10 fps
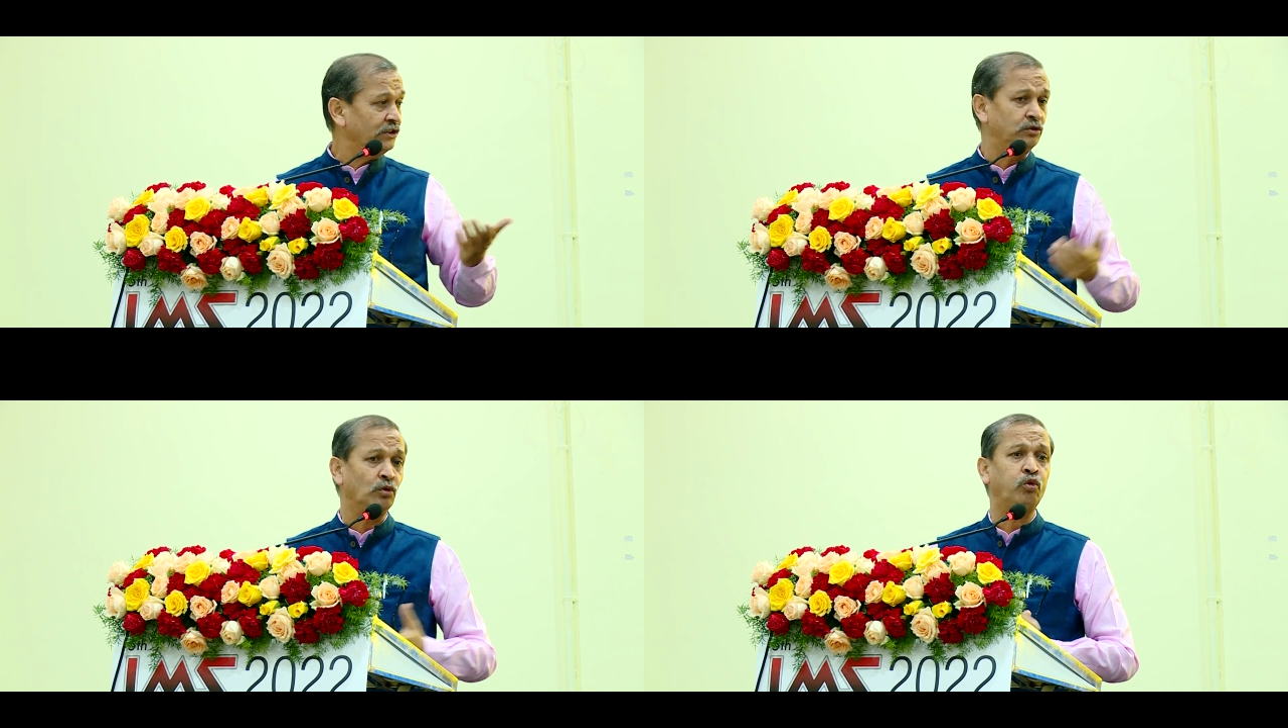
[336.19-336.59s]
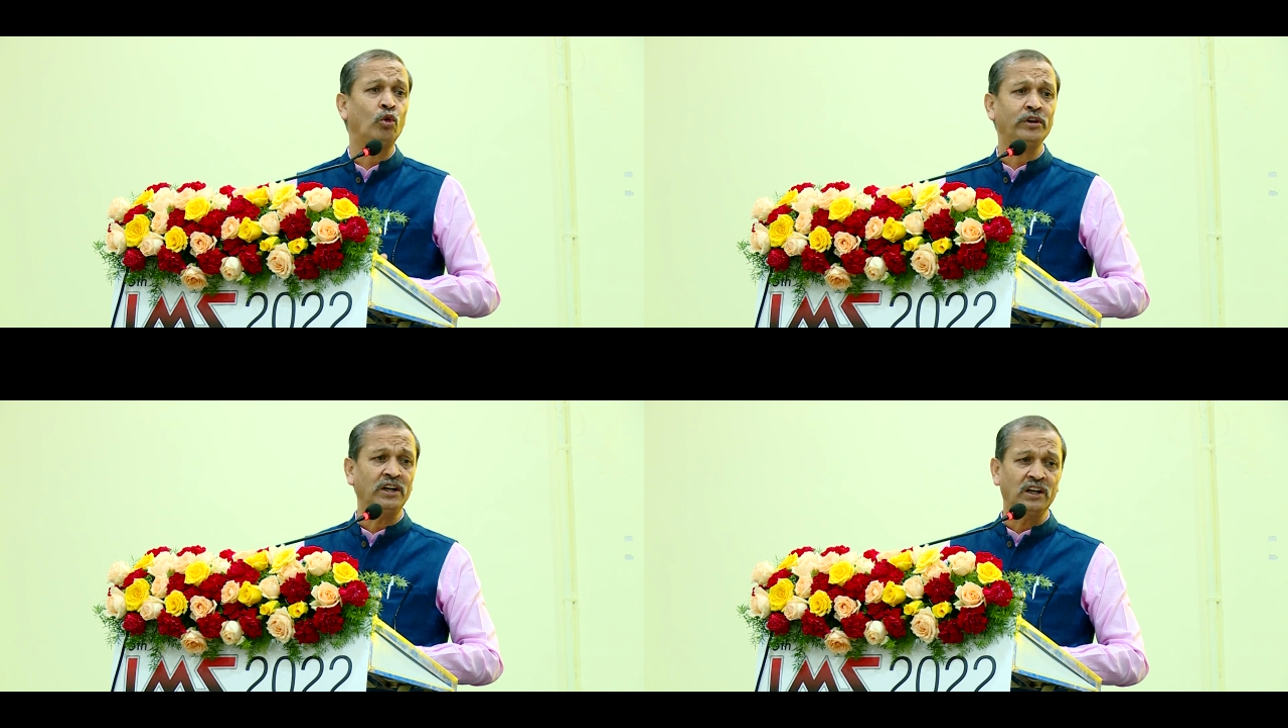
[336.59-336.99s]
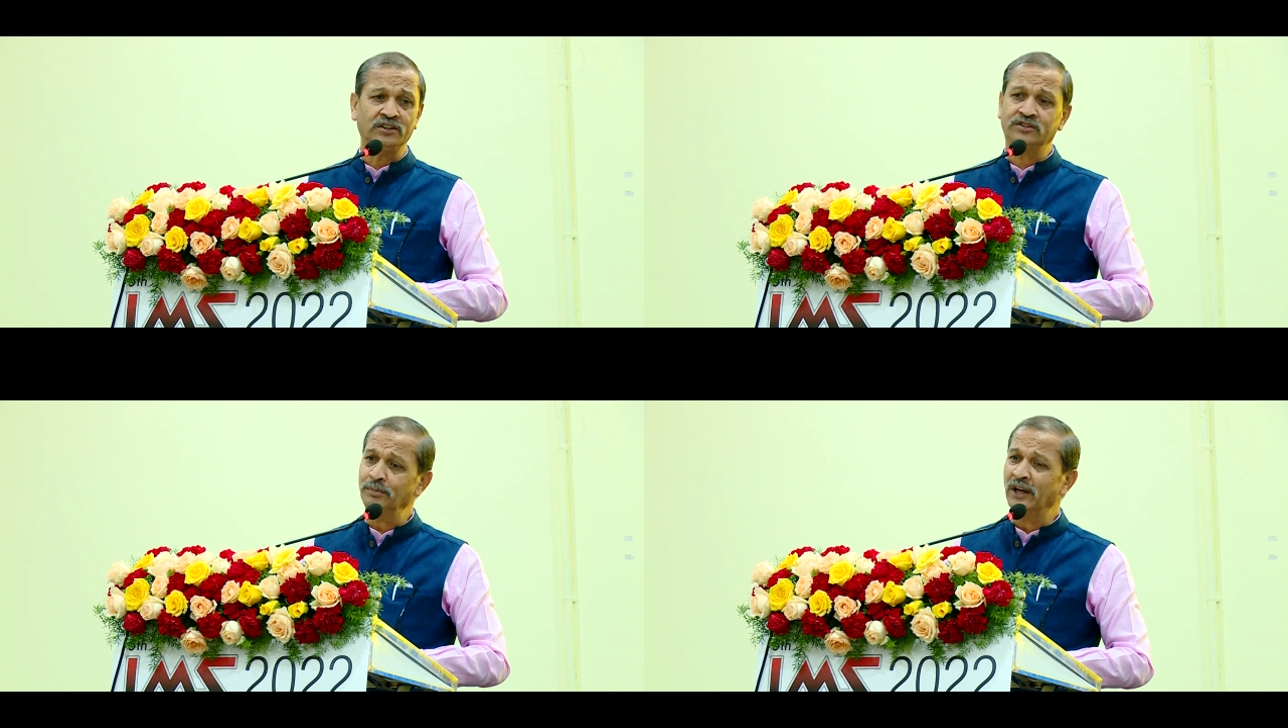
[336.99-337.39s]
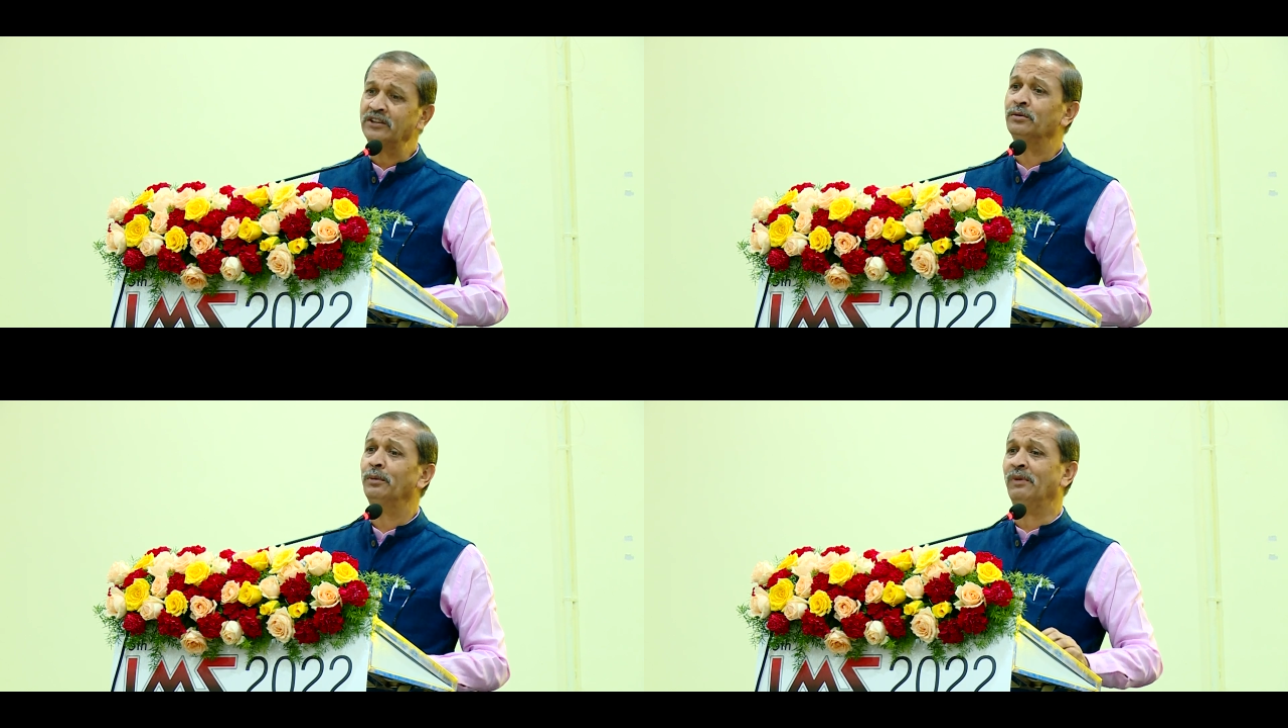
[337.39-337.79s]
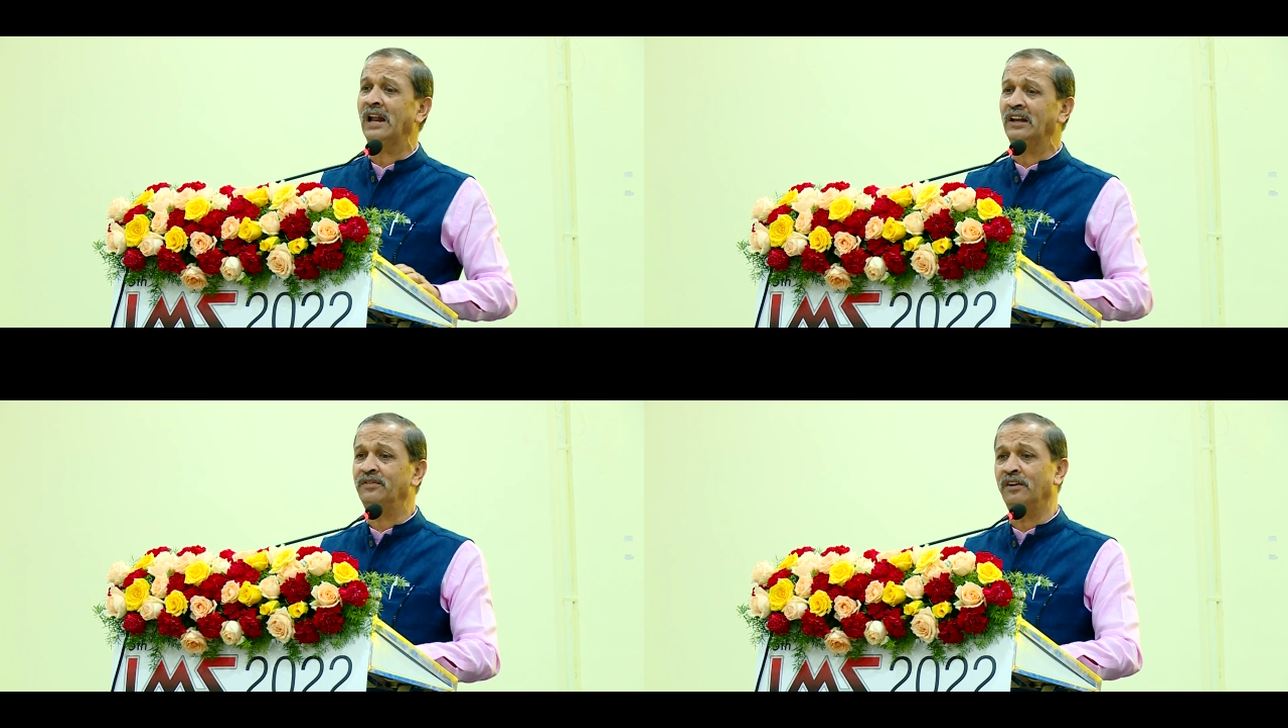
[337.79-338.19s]
to 4 years is the maximum
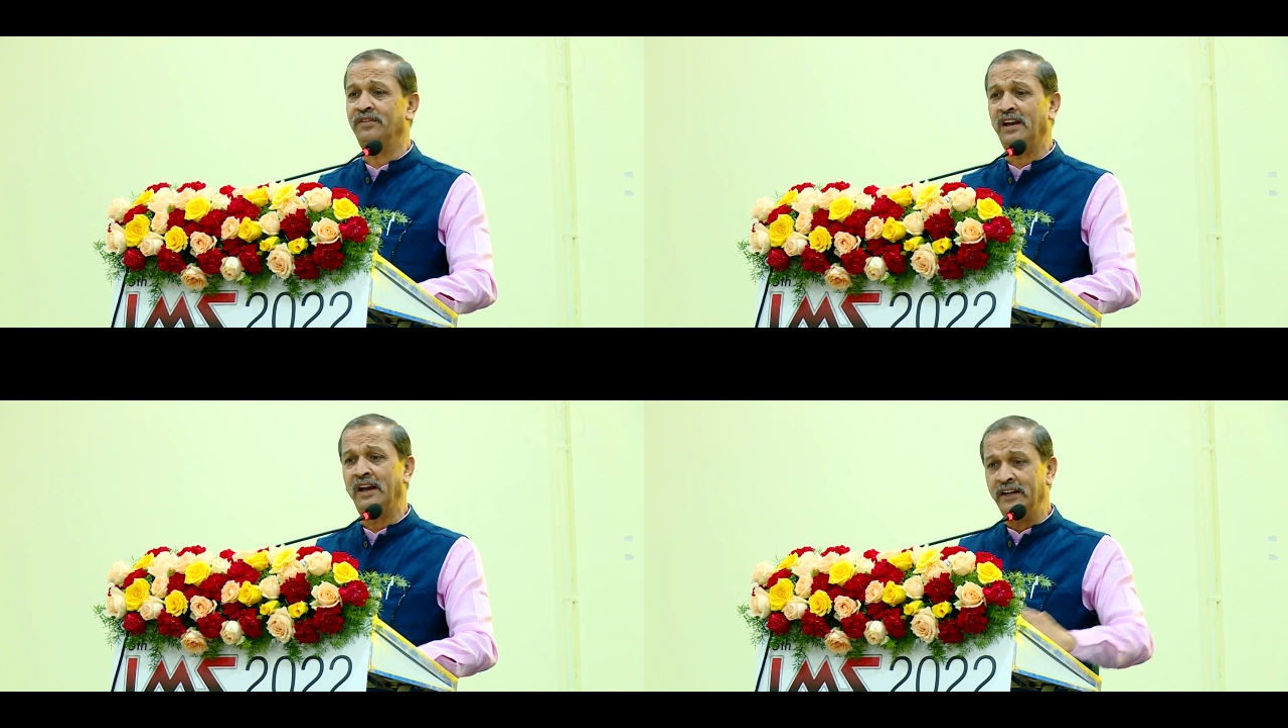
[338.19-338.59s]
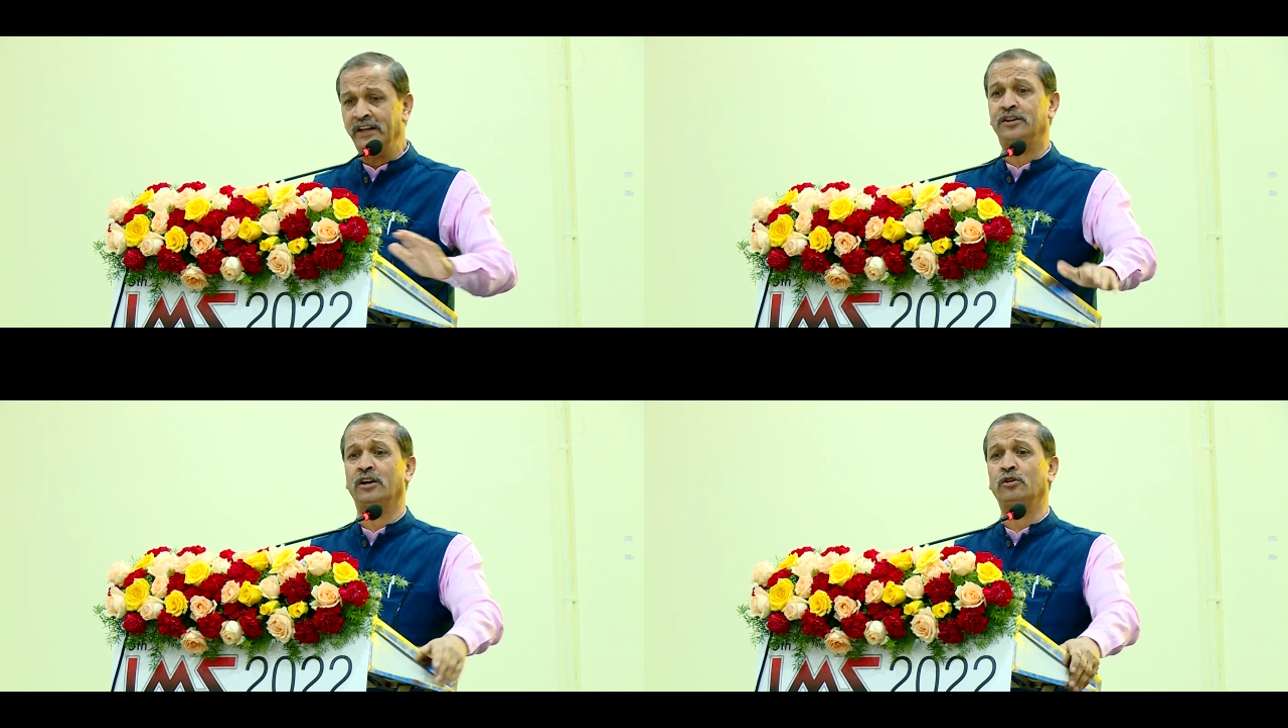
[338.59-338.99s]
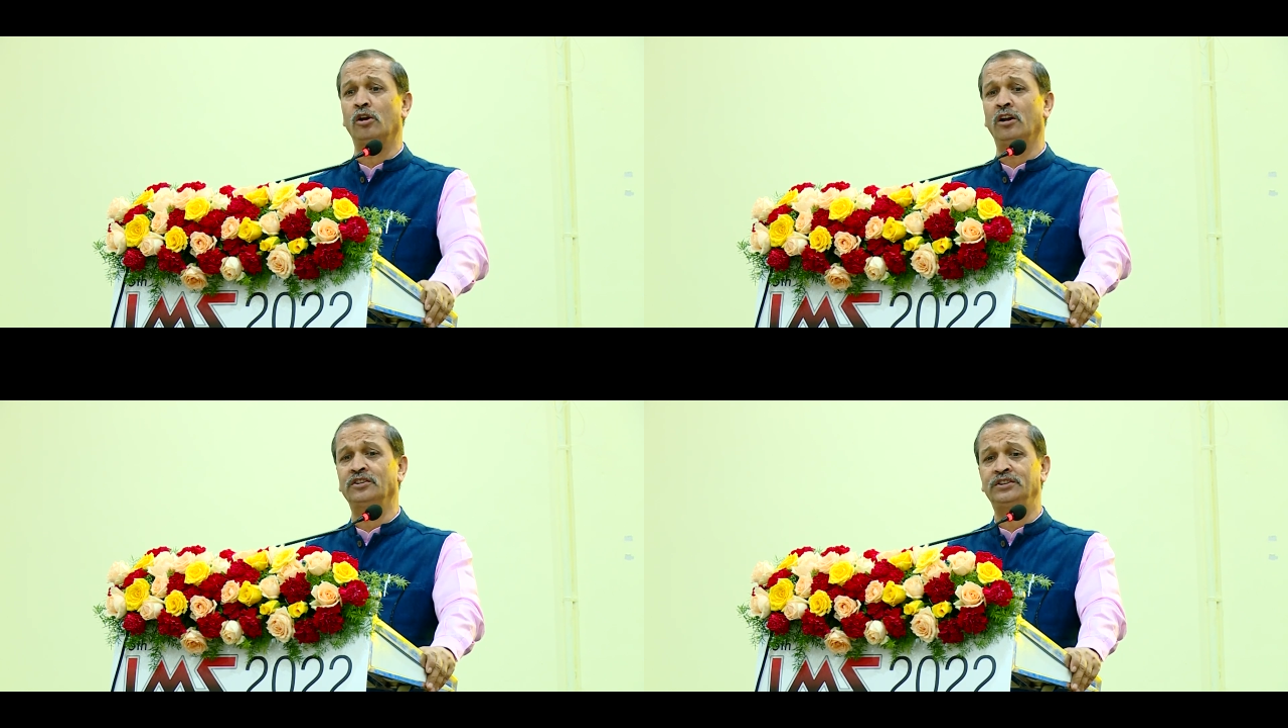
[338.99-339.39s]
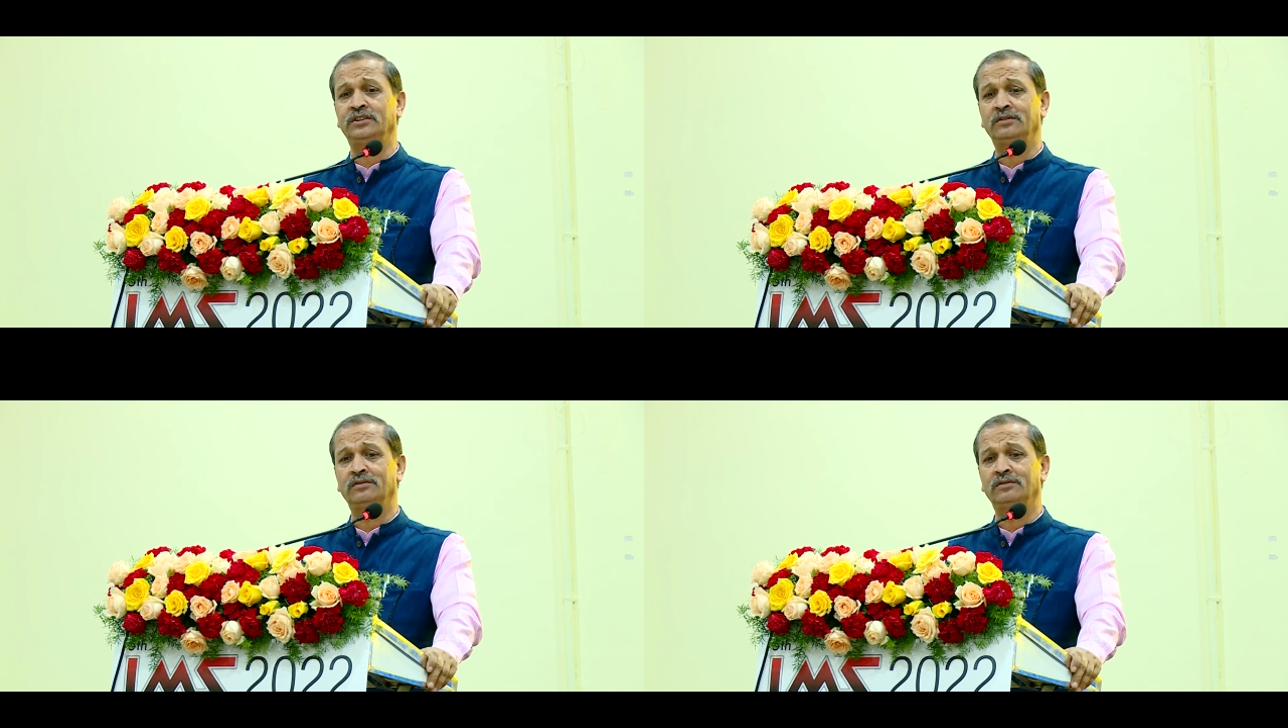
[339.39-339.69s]
life of any technology.